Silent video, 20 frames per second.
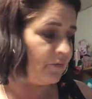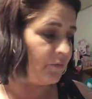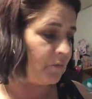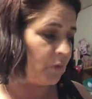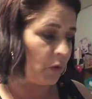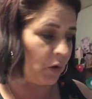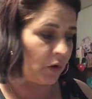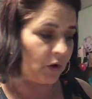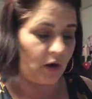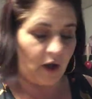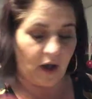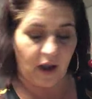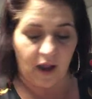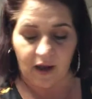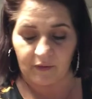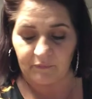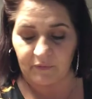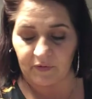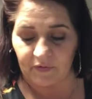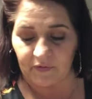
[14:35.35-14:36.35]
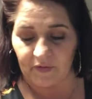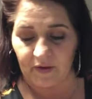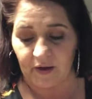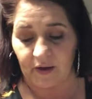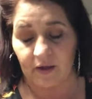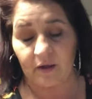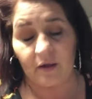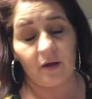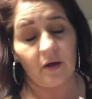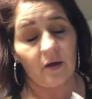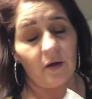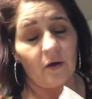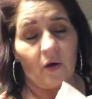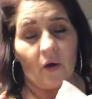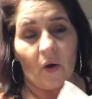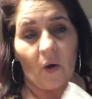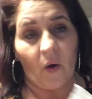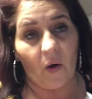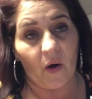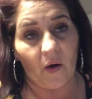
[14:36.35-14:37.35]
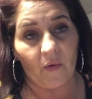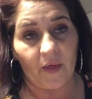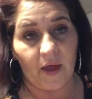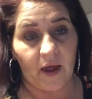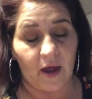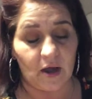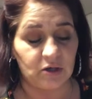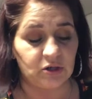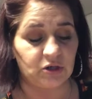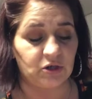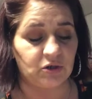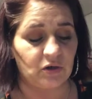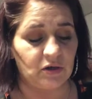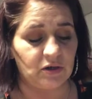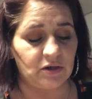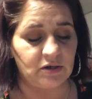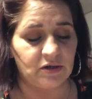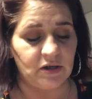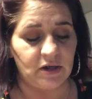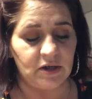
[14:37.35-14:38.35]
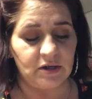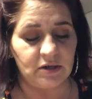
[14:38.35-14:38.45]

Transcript: for everything all the extras.